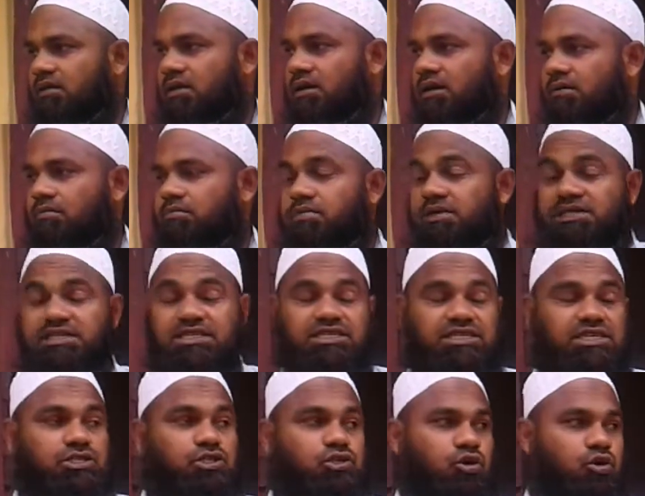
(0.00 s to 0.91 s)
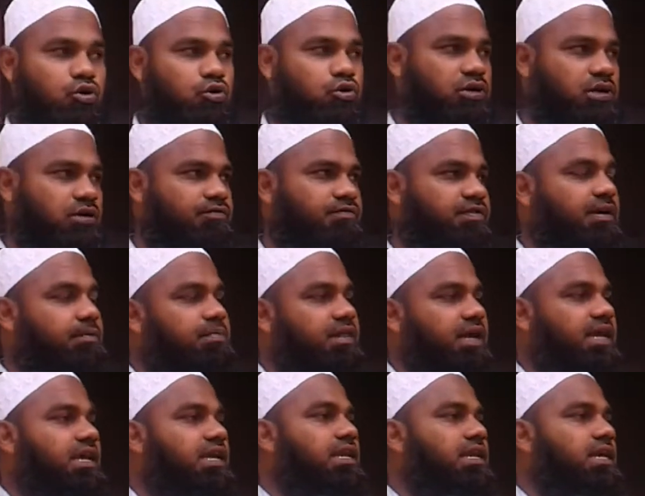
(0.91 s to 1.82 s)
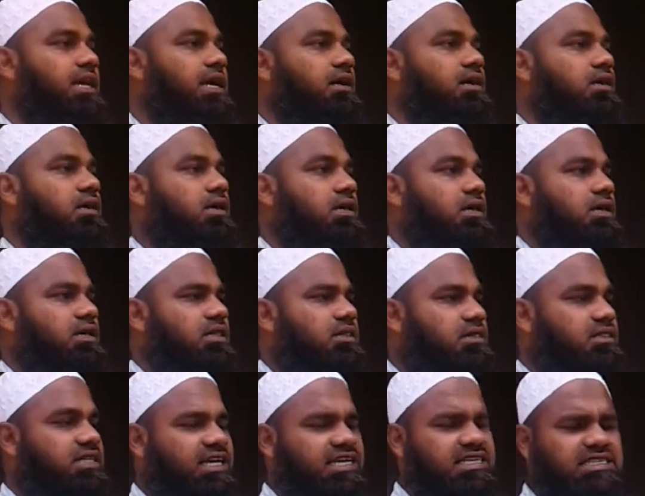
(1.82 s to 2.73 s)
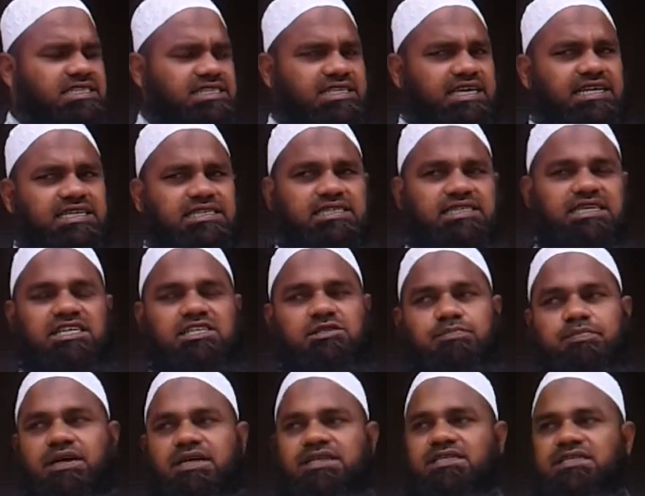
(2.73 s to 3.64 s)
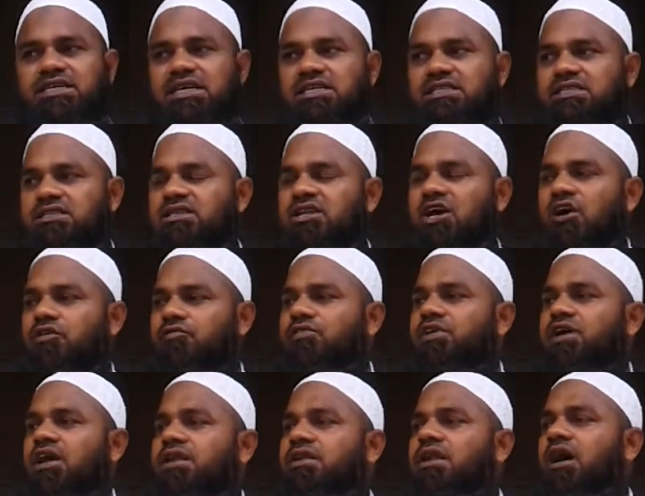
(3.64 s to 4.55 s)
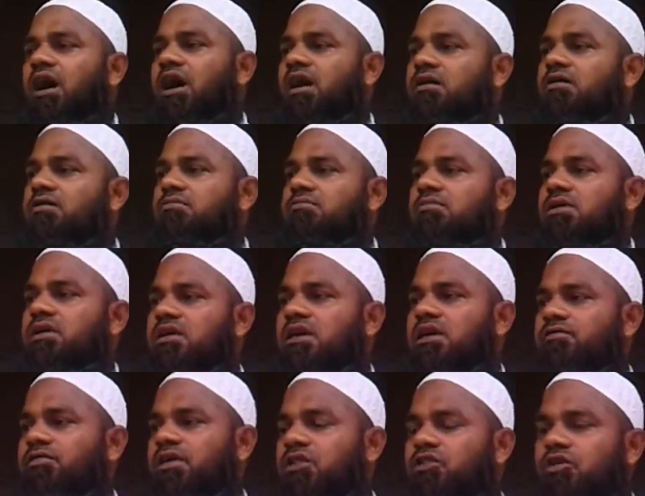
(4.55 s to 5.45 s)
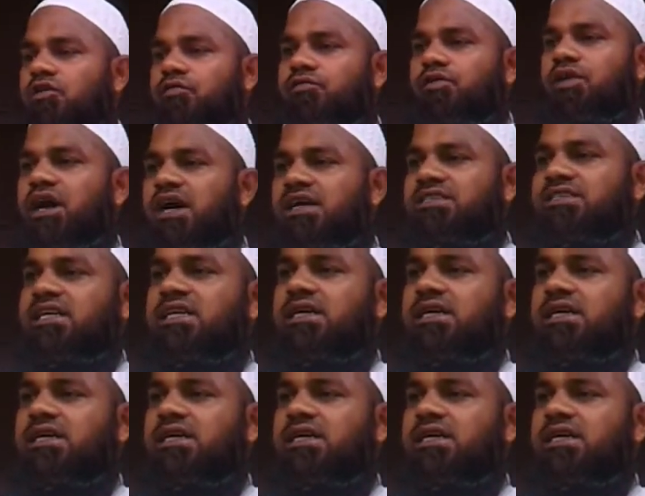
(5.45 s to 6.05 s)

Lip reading: The Britishers hold from the India. These things, these persons, now we are not, even though we are